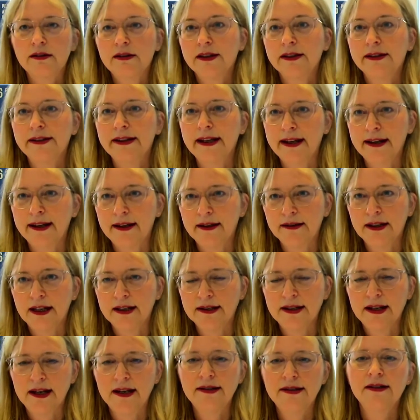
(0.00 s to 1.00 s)
the
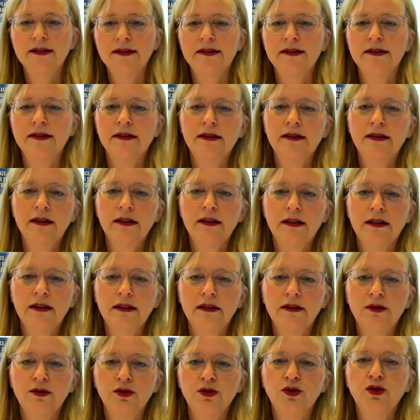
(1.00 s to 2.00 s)

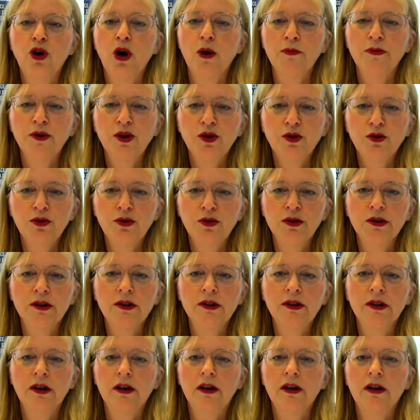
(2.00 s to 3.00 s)
necessity to
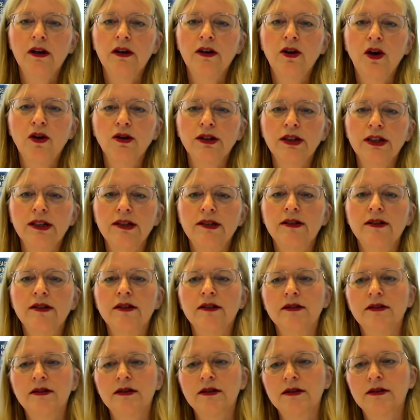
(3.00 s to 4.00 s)
commute long
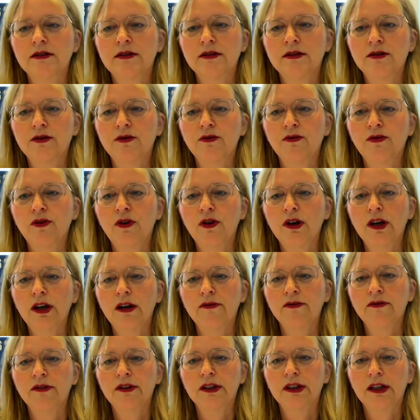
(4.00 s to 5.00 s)
distances to work
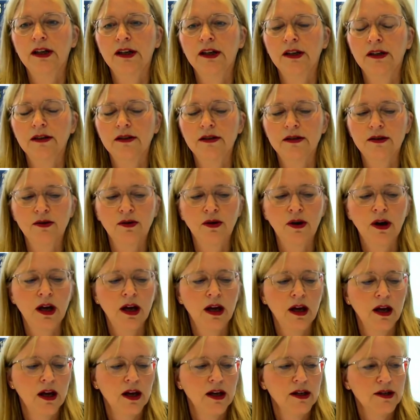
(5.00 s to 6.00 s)
every day? So
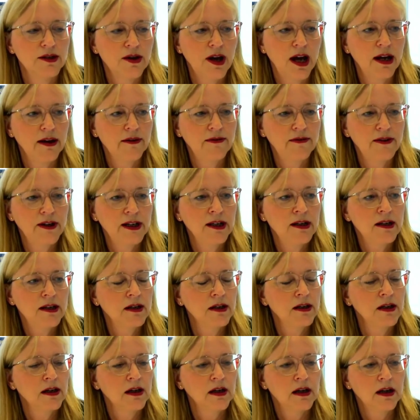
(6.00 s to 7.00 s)
I
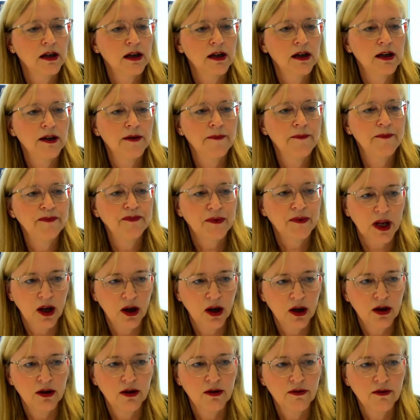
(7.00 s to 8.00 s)
think
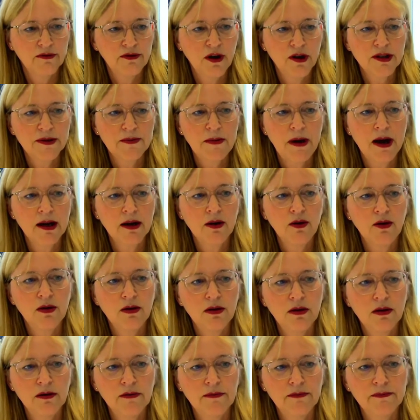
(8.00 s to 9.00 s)
Volkswagen
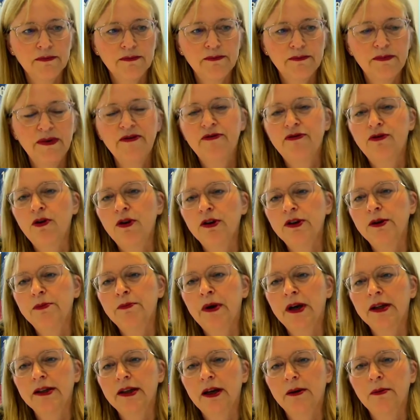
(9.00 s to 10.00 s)
before the
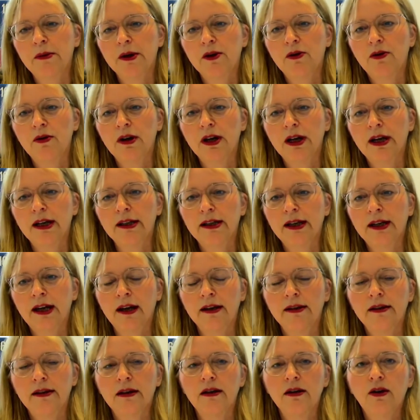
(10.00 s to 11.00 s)
pandemic already
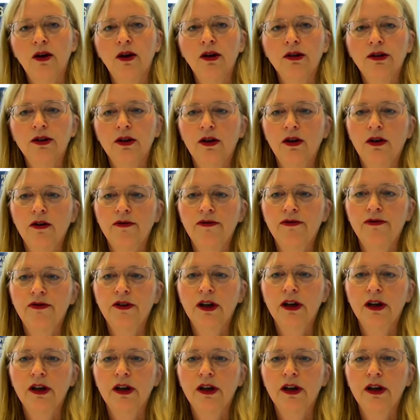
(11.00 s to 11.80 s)
had a lot of